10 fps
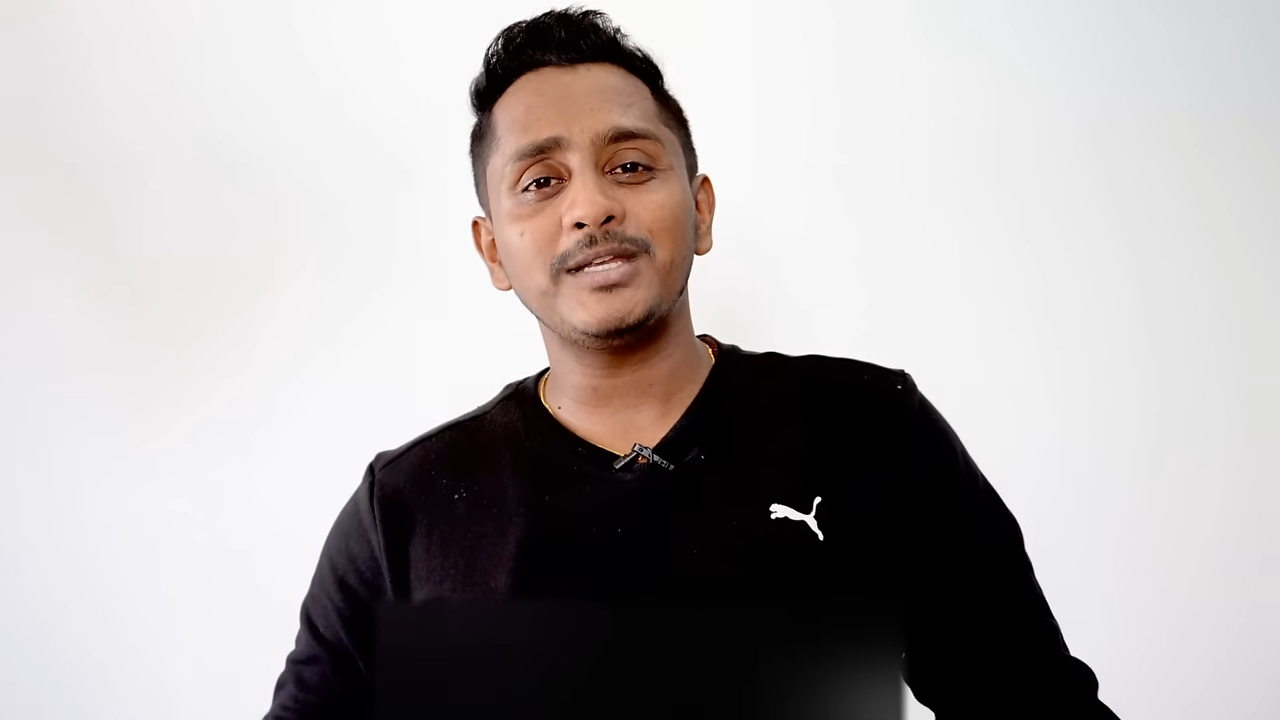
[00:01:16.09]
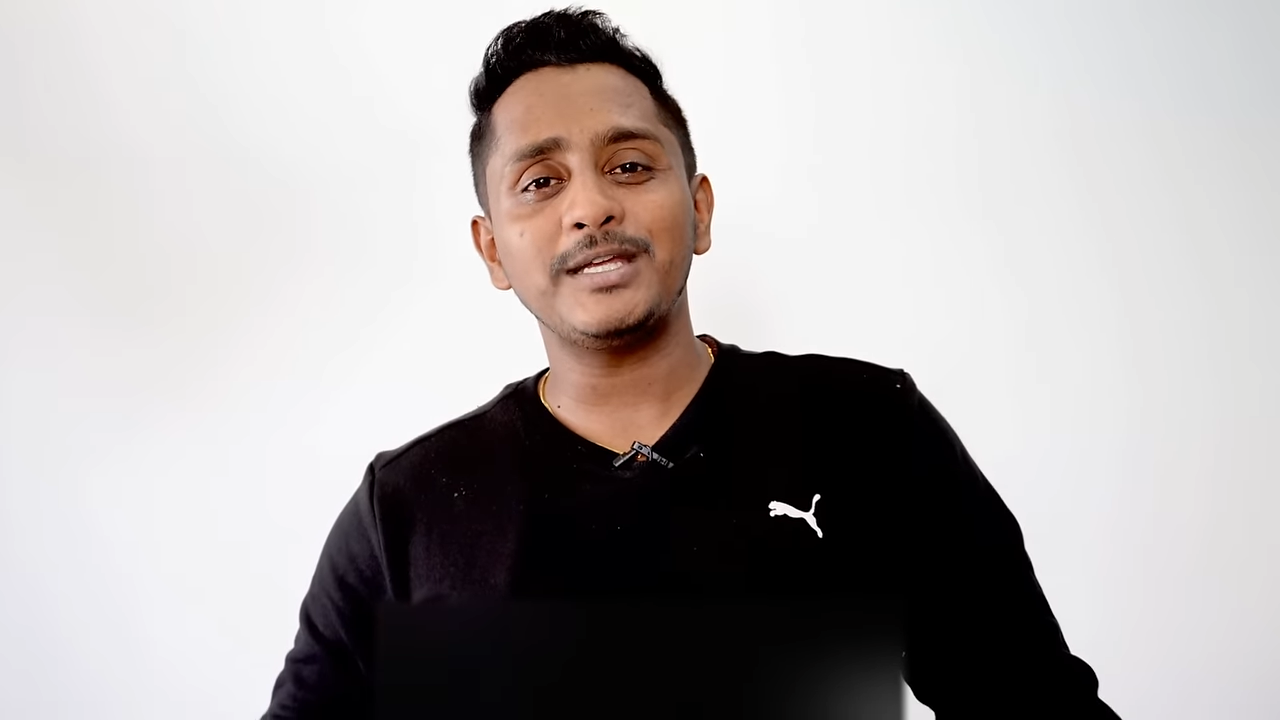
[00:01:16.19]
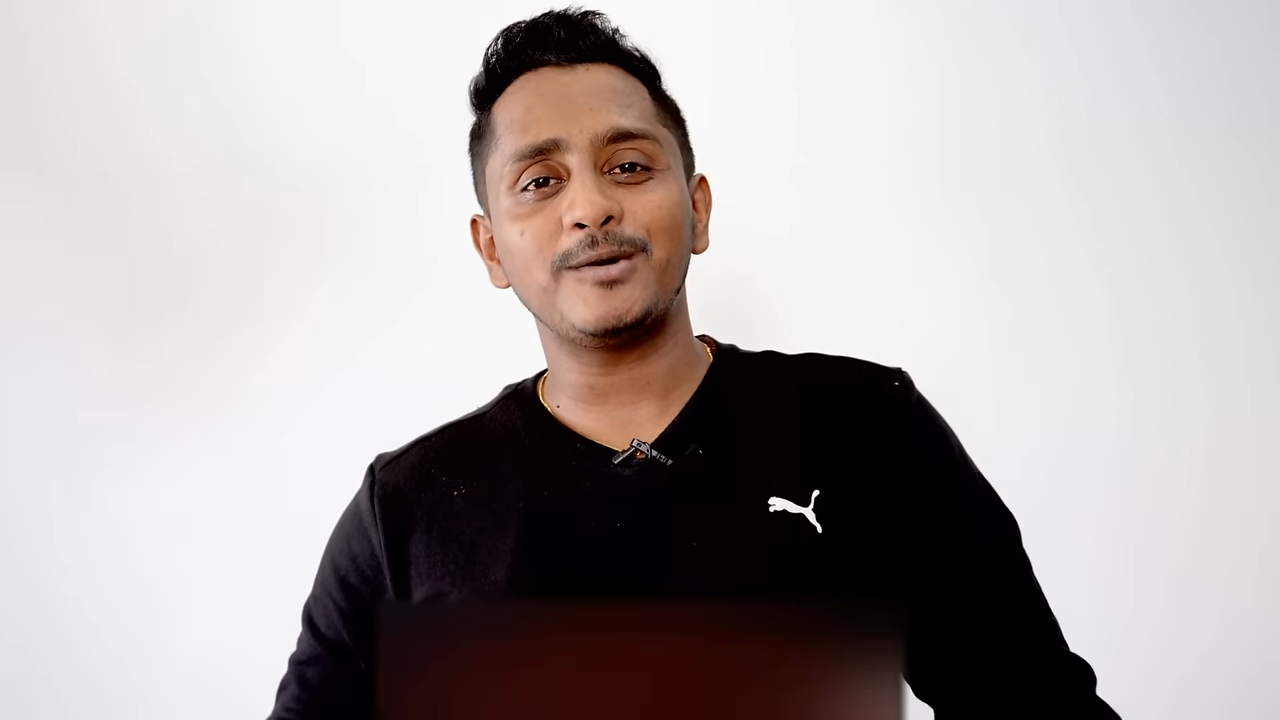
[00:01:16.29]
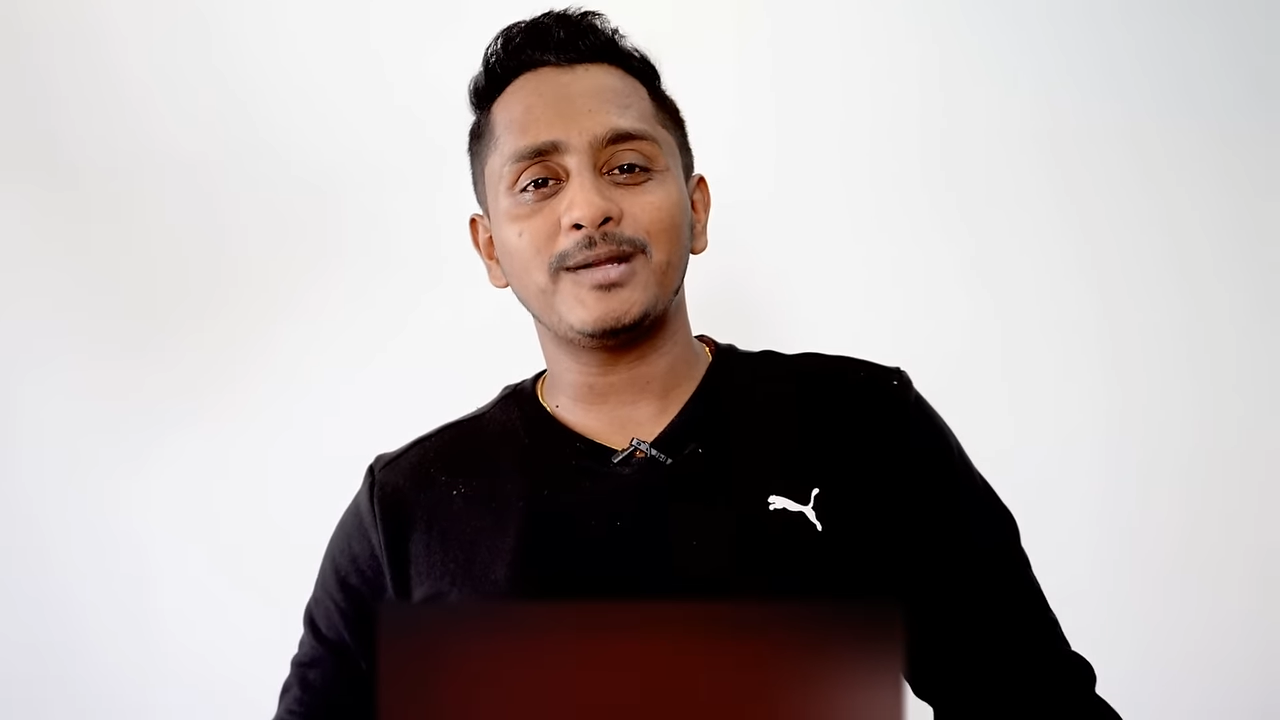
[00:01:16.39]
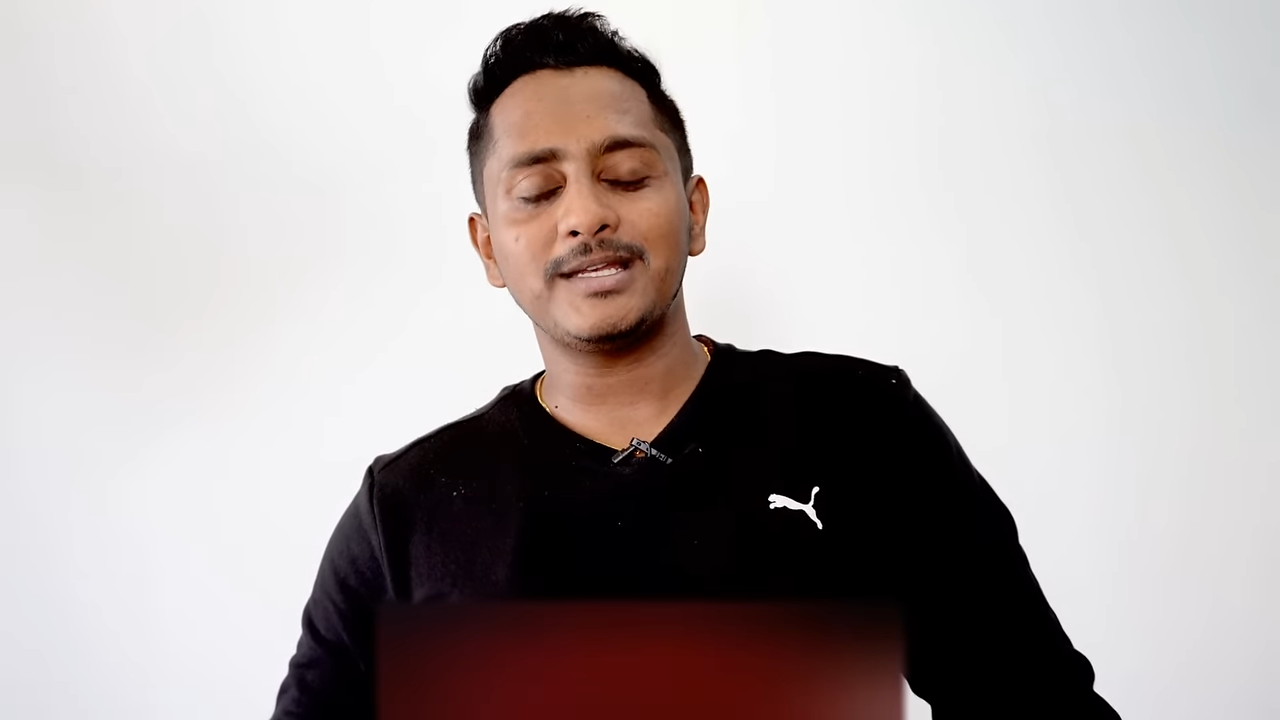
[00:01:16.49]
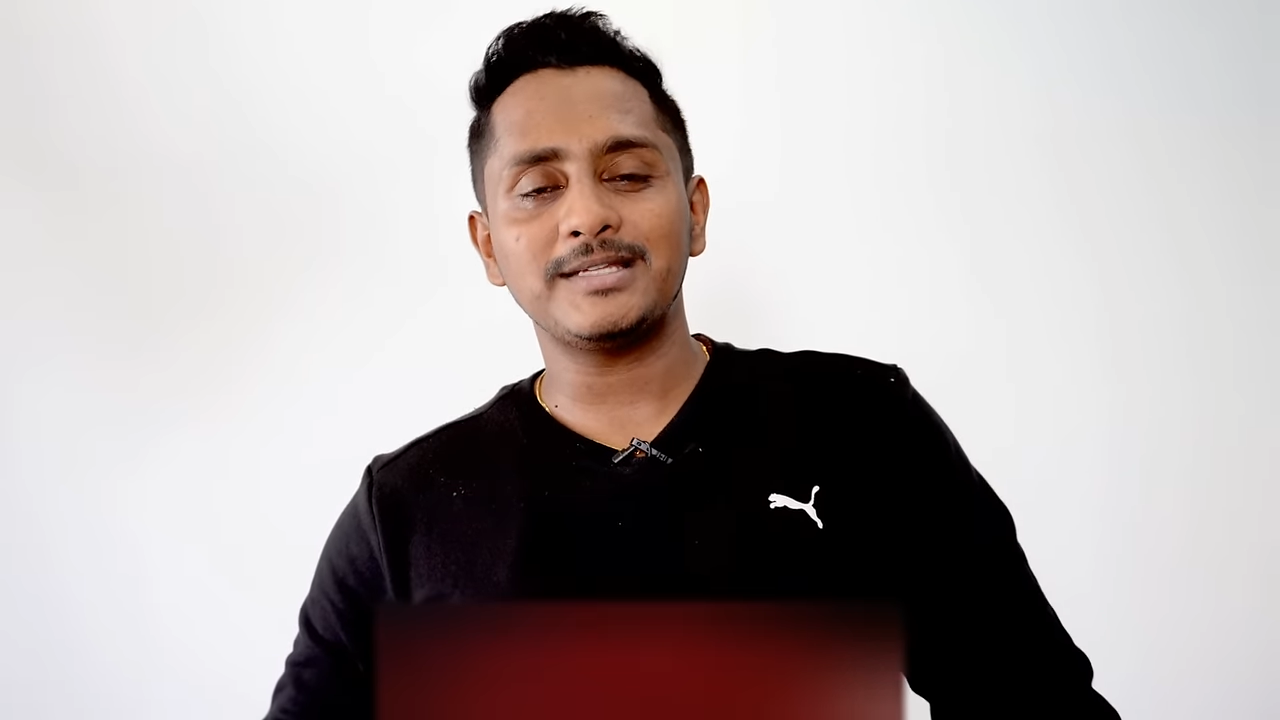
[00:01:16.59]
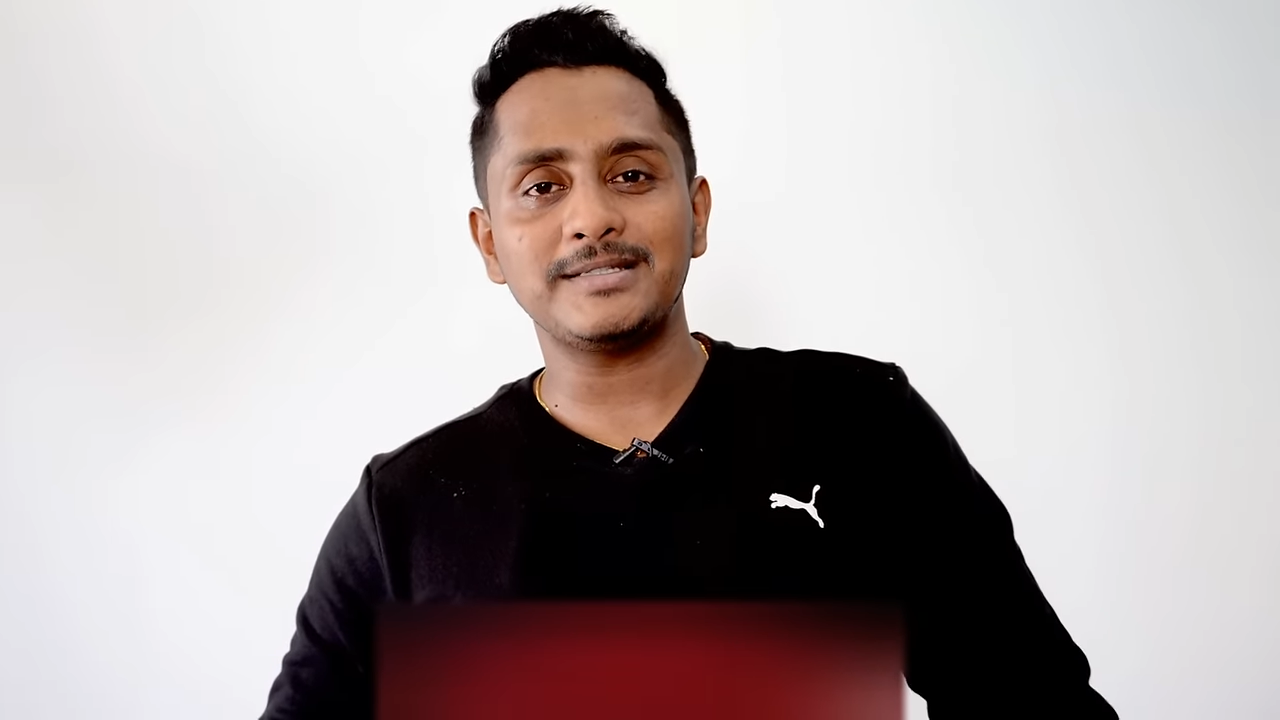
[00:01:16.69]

need online